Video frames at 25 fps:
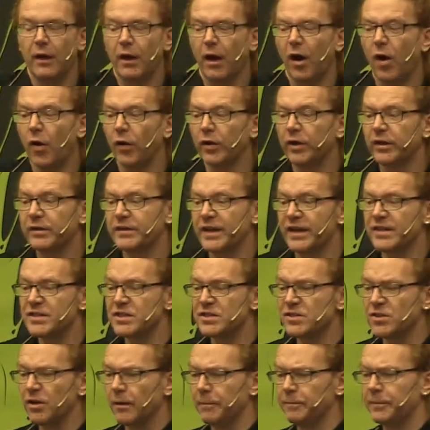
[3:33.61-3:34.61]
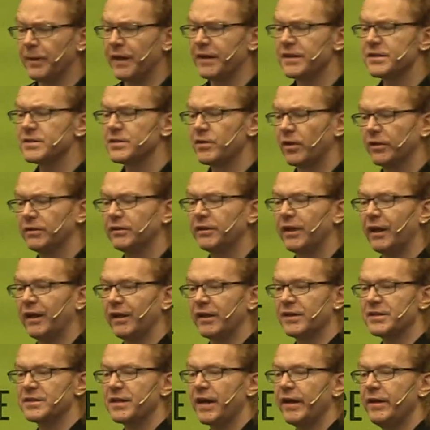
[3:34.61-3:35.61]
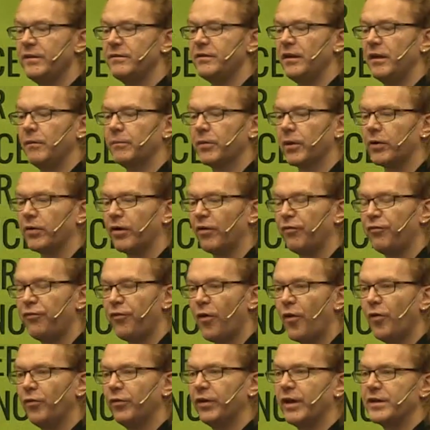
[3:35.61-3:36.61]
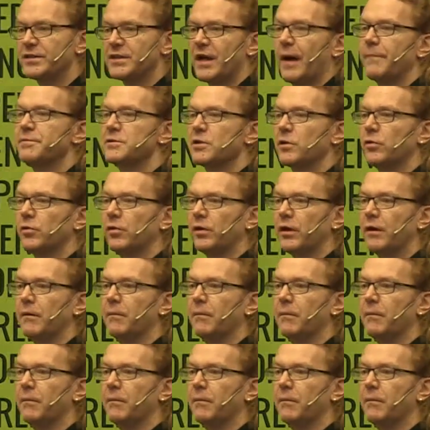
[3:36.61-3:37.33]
On a desktop, that is not that exciting, but on a phone, that's absolutely